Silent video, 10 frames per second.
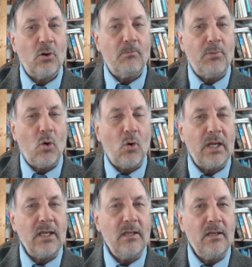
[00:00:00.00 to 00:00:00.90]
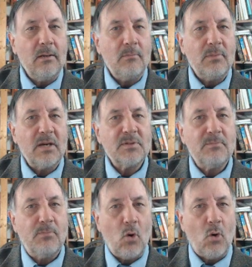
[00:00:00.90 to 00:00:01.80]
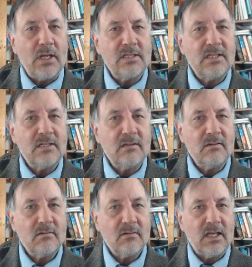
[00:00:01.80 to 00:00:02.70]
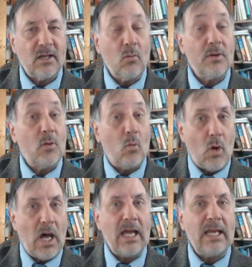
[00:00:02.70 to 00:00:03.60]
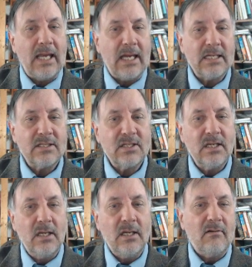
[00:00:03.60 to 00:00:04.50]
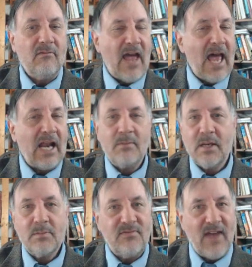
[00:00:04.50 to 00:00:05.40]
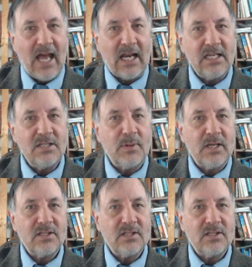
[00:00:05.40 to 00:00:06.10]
So boy becomes boys, okay, with a YS. Valley becomes valleys